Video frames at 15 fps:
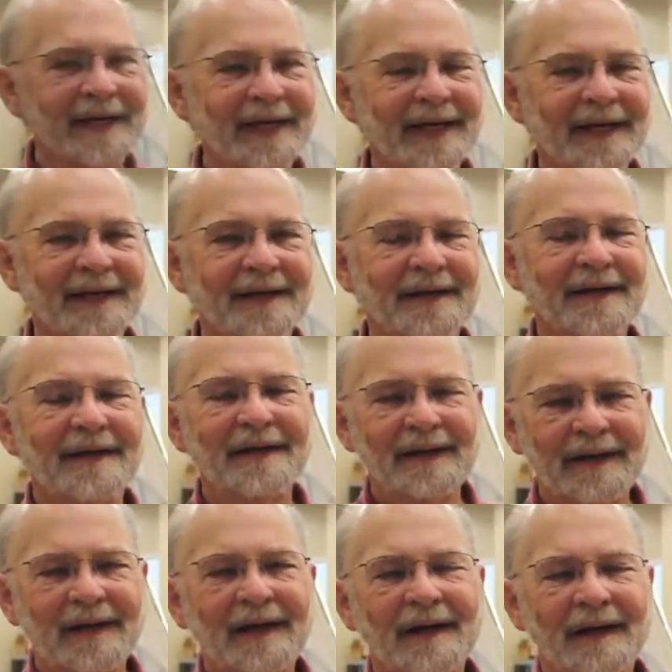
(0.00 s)
the kit
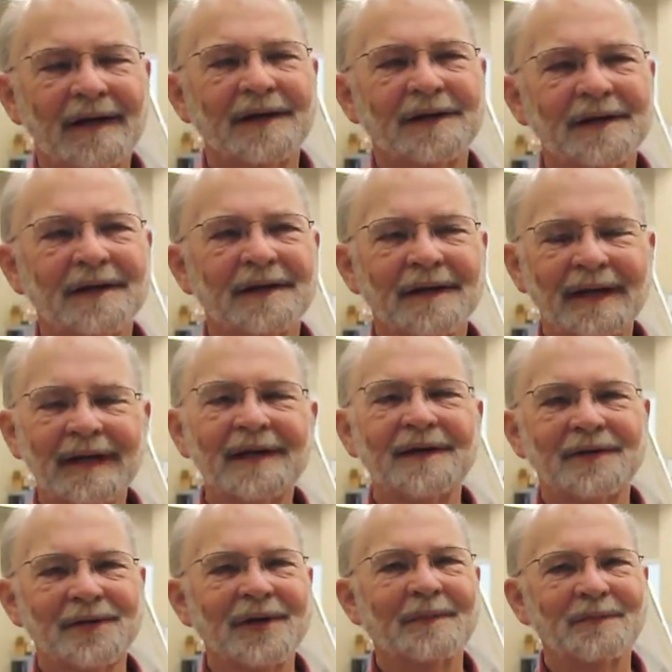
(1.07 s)
until
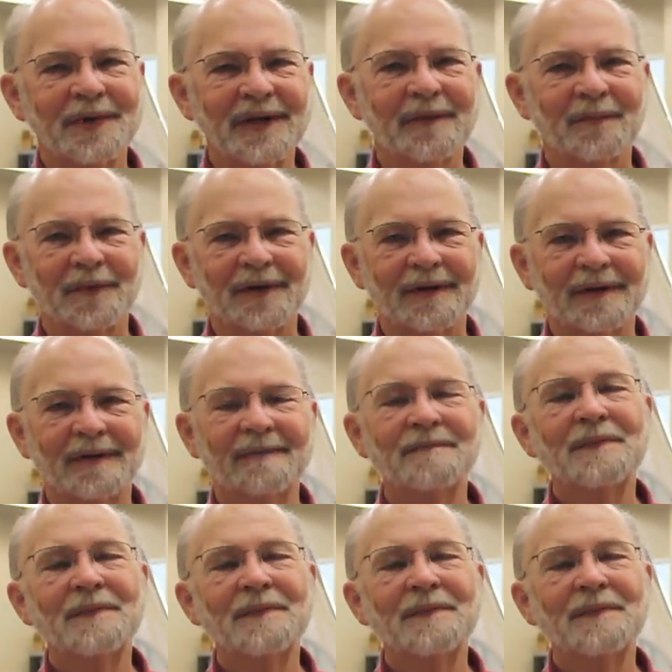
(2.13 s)
end of September.